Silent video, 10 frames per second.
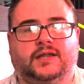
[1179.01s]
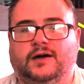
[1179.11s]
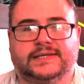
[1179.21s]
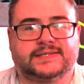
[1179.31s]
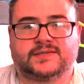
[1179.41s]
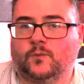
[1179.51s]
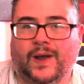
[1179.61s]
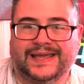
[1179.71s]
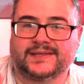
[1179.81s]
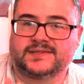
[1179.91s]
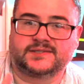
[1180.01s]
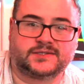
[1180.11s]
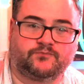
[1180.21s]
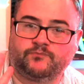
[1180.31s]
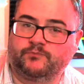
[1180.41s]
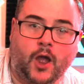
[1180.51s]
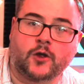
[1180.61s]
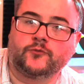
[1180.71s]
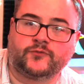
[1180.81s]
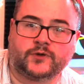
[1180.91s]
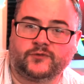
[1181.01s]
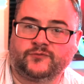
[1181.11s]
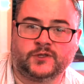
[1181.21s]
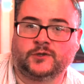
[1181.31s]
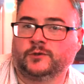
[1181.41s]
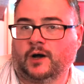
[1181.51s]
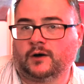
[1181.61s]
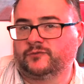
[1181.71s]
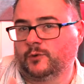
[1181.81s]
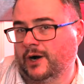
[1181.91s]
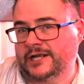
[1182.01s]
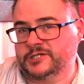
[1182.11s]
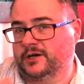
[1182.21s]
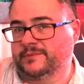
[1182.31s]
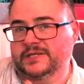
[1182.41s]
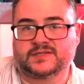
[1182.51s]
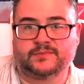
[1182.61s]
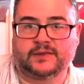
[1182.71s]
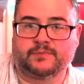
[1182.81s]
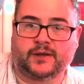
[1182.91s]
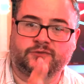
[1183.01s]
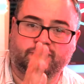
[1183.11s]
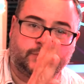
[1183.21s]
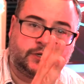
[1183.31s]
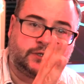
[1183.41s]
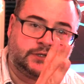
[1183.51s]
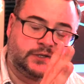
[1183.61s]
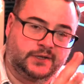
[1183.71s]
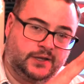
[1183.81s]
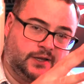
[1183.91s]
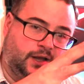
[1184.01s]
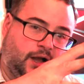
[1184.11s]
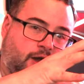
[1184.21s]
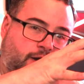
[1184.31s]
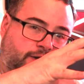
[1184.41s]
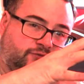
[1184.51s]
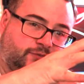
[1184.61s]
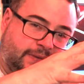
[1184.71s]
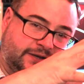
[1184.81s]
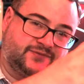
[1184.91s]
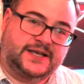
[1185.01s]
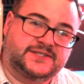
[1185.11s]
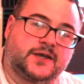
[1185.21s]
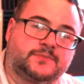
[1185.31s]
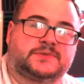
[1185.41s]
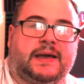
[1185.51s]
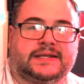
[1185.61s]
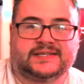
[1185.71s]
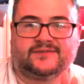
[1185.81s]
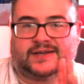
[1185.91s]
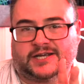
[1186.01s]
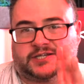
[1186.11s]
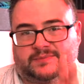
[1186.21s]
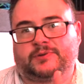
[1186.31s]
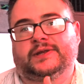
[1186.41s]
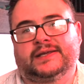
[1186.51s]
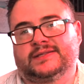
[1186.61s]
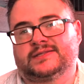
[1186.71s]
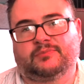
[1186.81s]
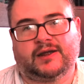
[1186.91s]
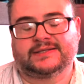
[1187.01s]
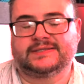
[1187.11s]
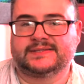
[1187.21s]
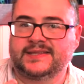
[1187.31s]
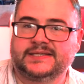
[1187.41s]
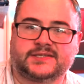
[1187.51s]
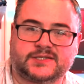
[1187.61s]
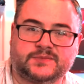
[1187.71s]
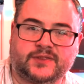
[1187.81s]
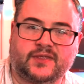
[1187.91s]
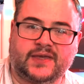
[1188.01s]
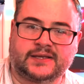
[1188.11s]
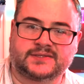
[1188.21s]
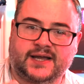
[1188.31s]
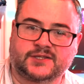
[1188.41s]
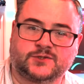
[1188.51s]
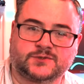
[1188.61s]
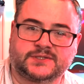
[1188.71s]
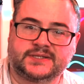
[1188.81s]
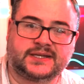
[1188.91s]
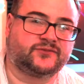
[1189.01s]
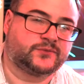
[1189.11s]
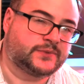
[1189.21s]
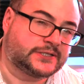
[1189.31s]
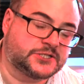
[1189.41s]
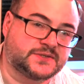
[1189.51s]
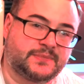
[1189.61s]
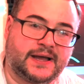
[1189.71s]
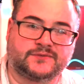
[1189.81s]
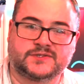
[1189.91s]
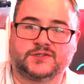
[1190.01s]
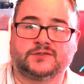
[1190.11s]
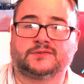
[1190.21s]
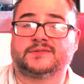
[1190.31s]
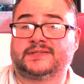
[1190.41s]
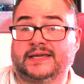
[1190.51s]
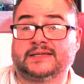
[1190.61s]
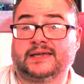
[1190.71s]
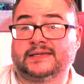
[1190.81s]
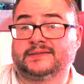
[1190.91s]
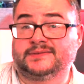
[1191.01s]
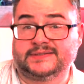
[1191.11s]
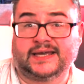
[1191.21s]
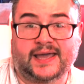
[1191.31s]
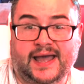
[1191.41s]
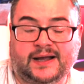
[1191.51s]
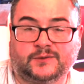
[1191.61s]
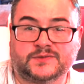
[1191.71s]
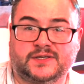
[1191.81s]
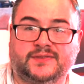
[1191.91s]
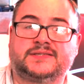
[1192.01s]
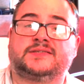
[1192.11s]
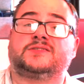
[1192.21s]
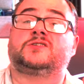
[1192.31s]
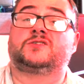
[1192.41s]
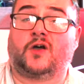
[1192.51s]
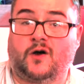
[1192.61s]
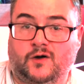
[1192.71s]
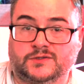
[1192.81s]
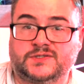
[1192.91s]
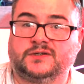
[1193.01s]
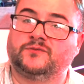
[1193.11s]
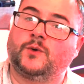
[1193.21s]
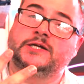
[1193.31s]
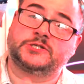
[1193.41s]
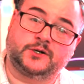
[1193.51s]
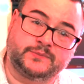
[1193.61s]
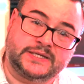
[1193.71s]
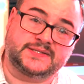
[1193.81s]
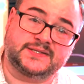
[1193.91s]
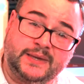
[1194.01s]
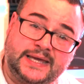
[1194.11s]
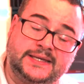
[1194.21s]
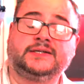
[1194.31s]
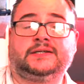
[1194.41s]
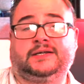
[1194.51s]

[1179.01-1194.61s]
lightweight overview of what Agile means to me, both from a kind of manifesto perspective and actually putting it into practice. And these are some of the things that I talk to delivery managers about and students day in, day out. So this is the start of what Agile means to me,